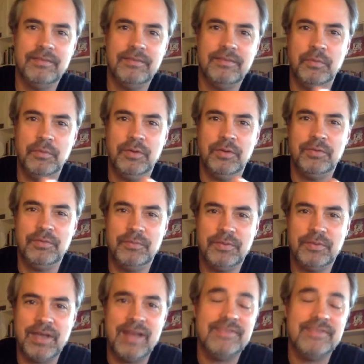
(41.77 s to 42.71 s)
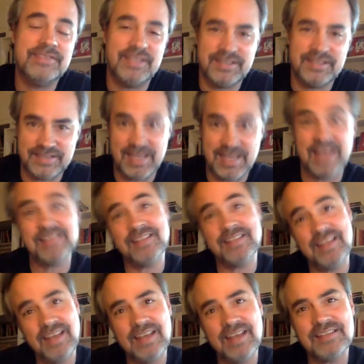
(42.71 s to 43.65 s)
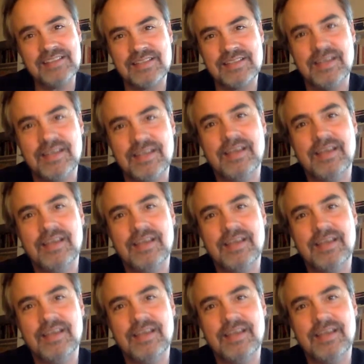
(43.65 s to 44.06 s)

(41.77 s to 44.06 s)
we're kind of success, I guess.